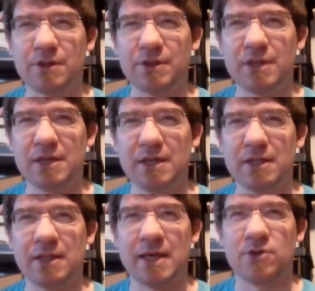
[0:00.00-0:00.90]
thinking
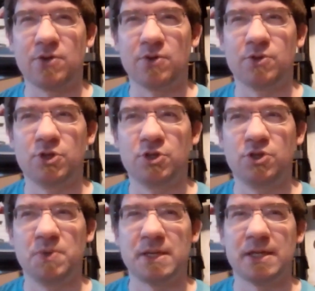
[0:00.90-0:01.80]
like you're
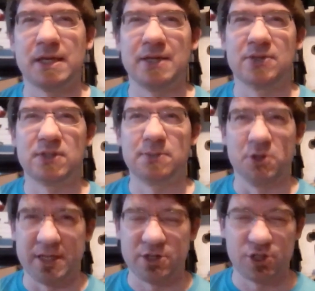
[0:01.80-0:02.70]
doing a
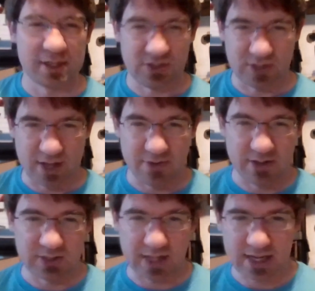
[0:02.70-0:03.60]
simulation in a sci-fi
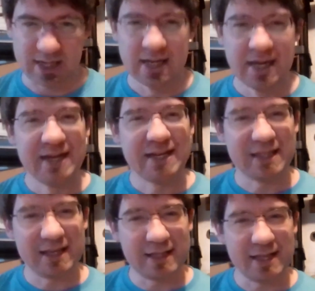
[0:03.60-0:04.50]
setting,
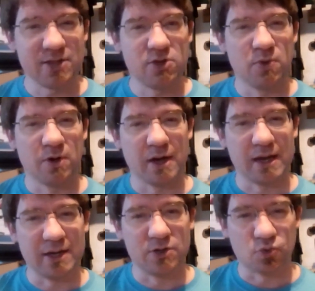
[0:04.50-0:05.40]
think like you are
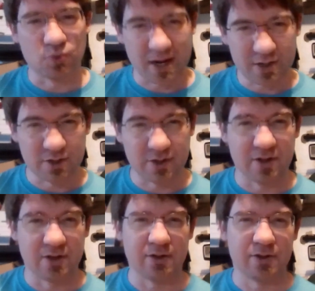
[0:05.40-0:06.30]
a
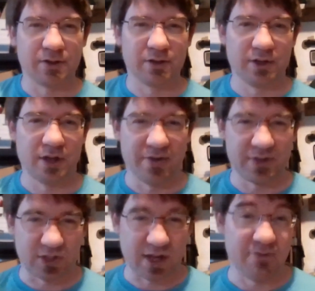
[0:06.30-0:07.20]
director of a
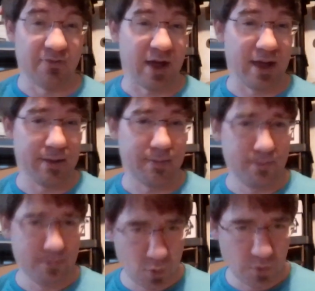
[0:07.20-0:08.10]
sci-fi
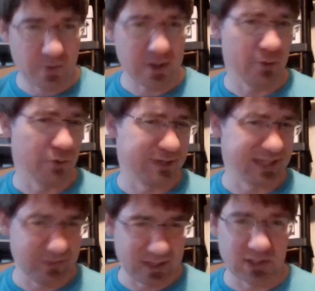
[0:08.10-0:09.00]
movie or
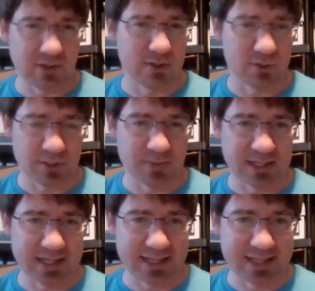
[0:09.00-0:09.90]
TV series or something
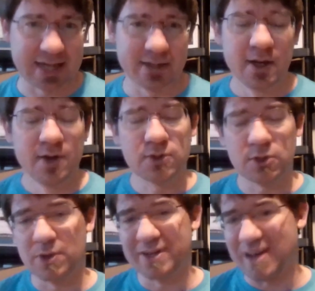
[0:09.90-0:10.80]
like that. So
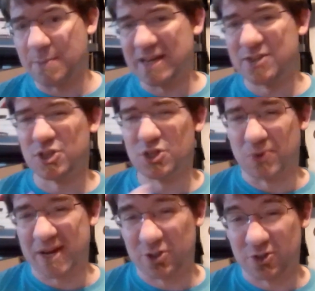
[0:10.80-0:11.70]
you are a combination
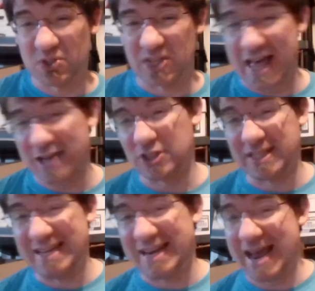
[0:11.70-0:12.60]
director slash
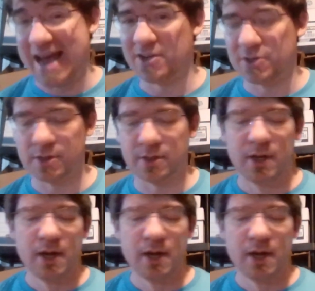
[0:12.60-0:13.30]
lead actor,